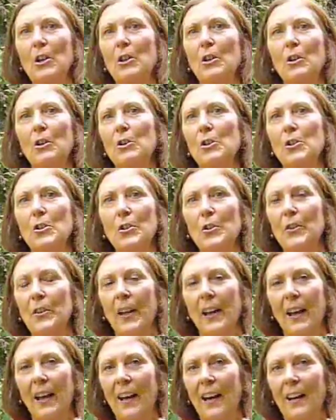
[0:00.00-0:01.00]
you're sure
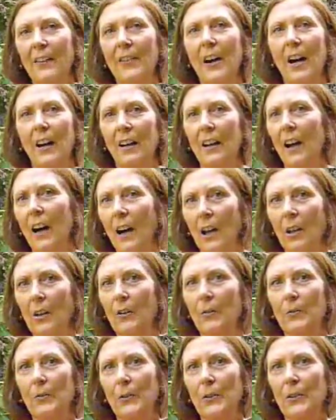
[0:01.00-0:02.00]
to have a
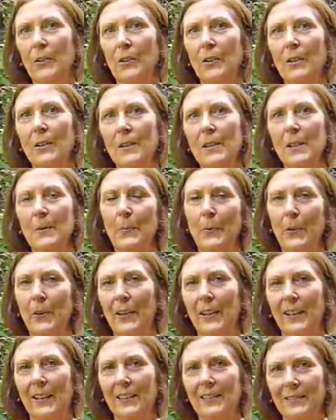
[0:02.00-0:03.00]
colorful
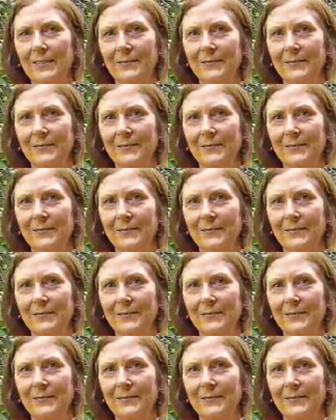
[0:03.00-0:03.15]
spring.